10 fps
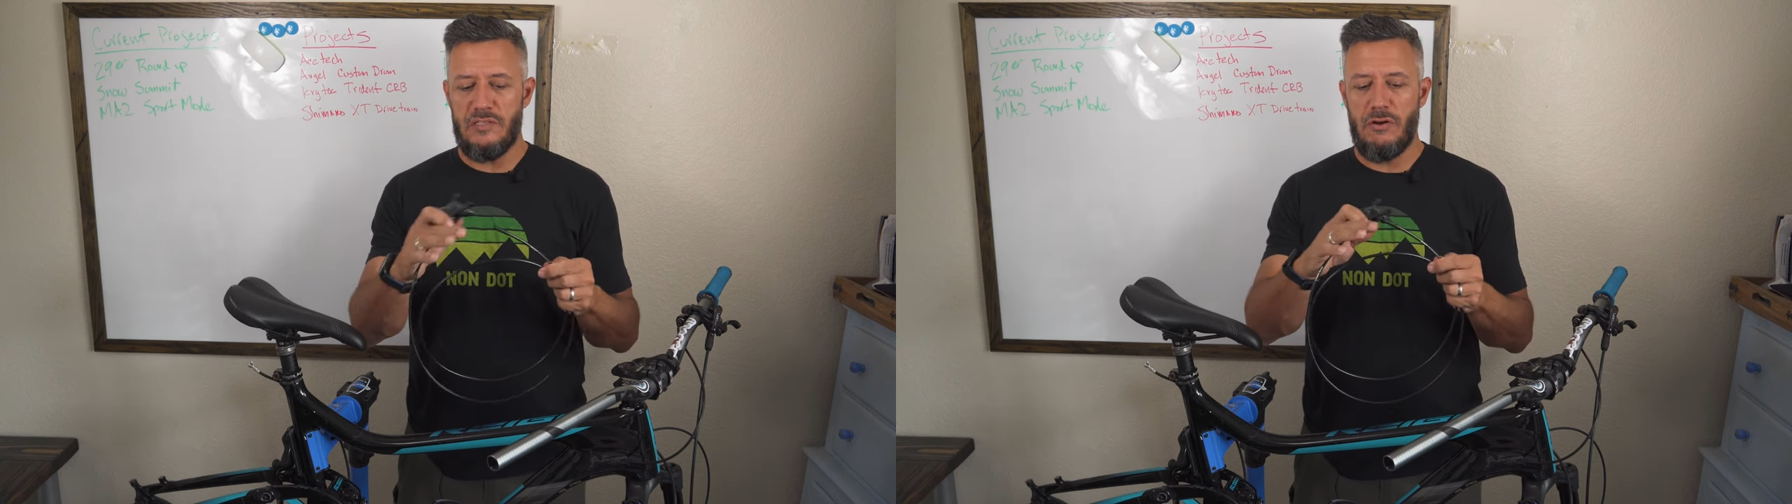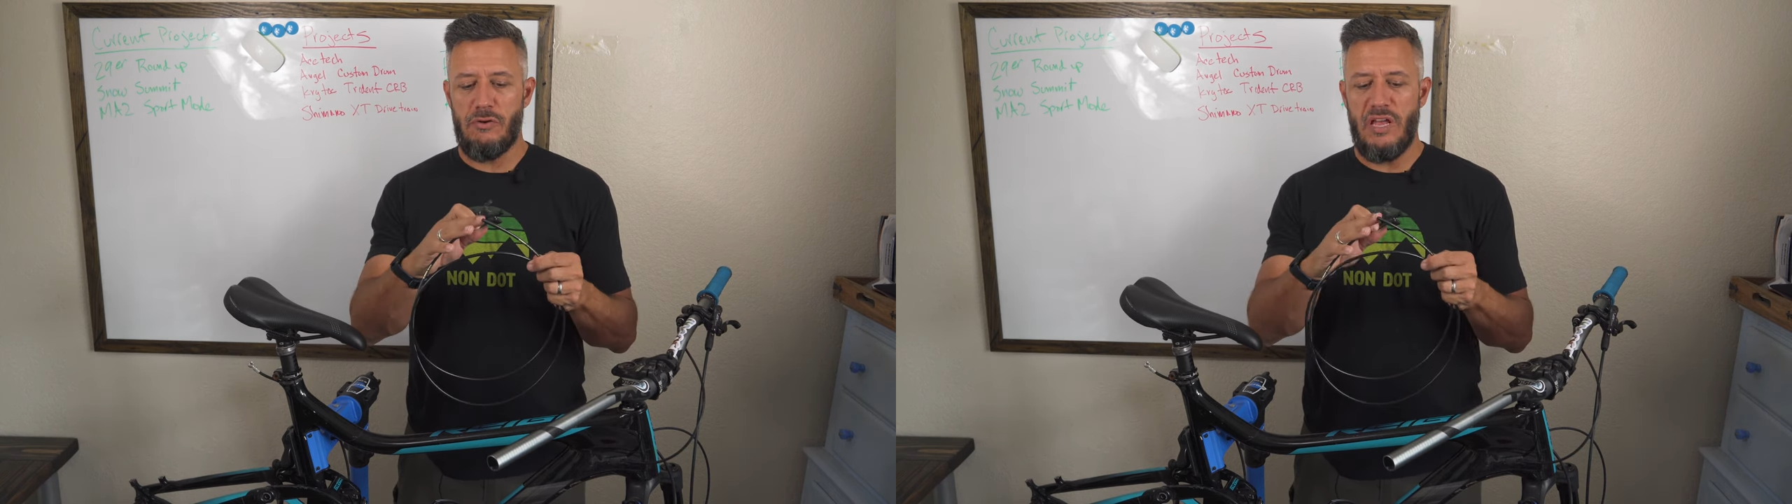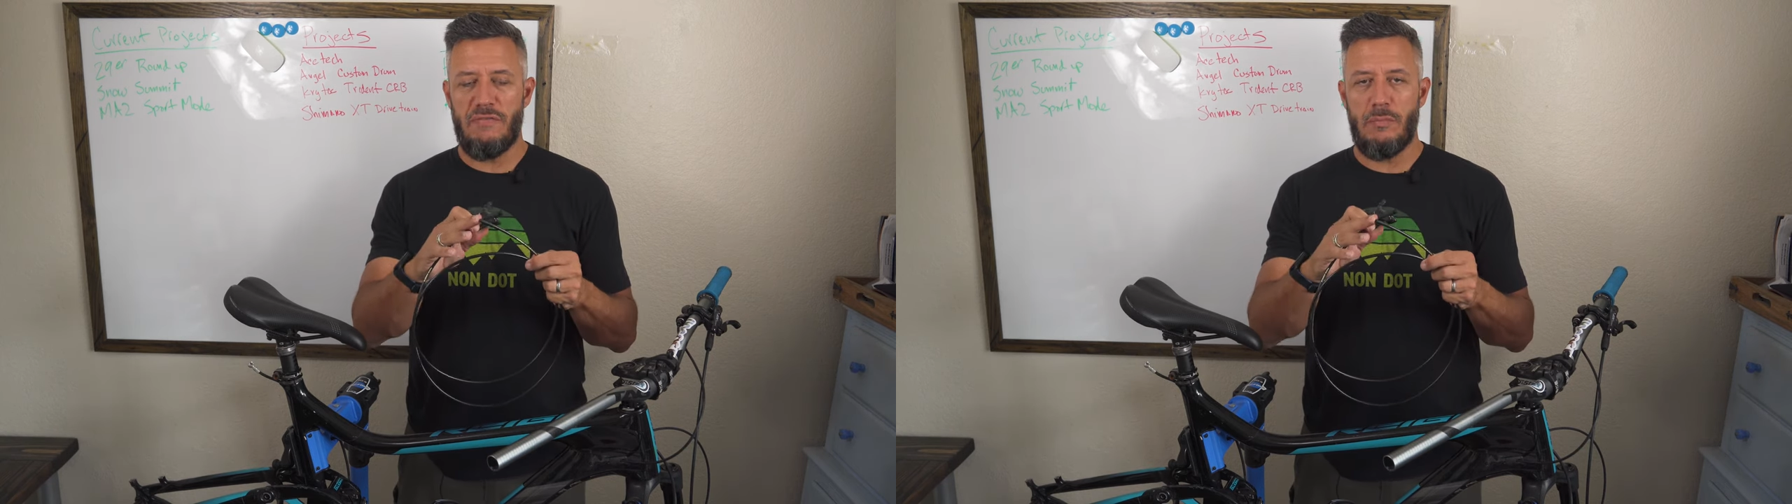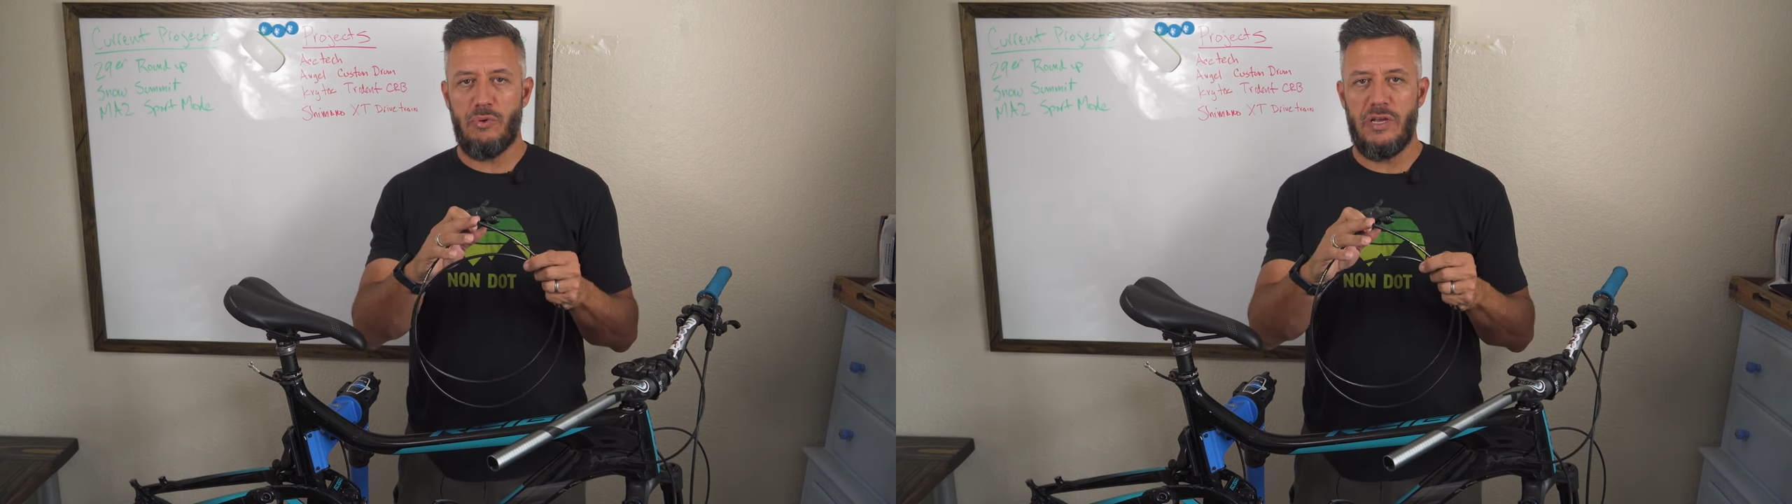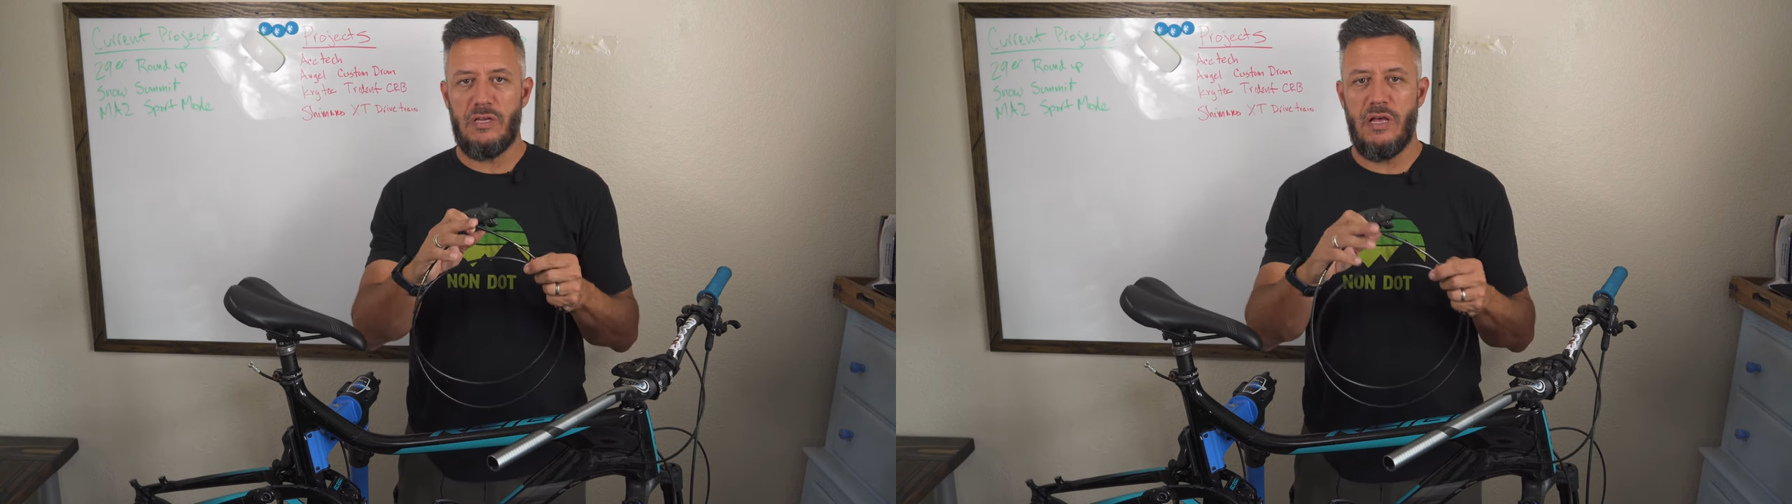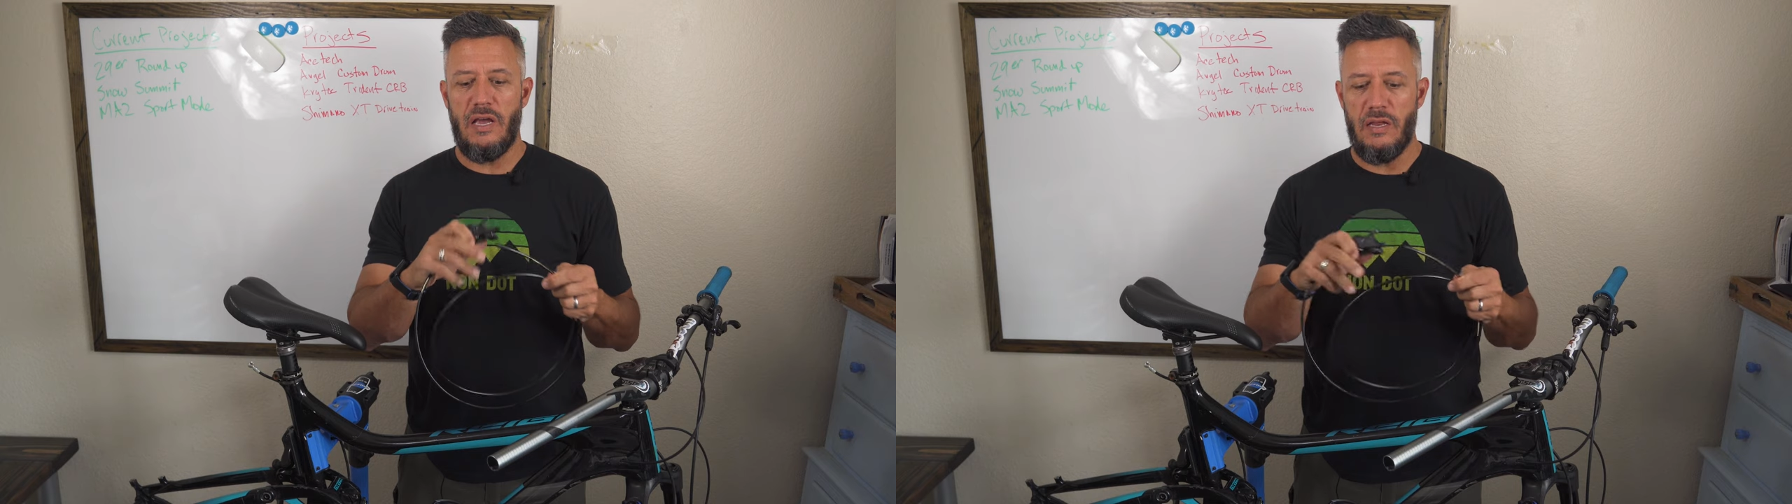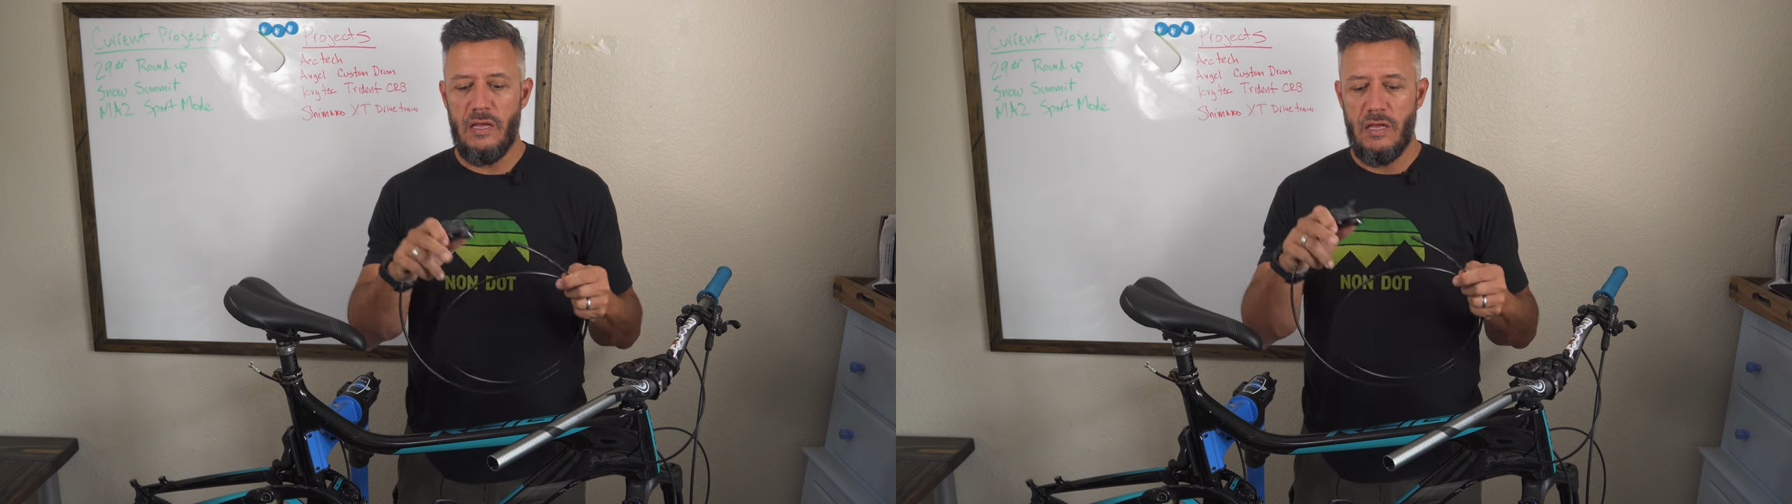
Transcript: They don't have the brake line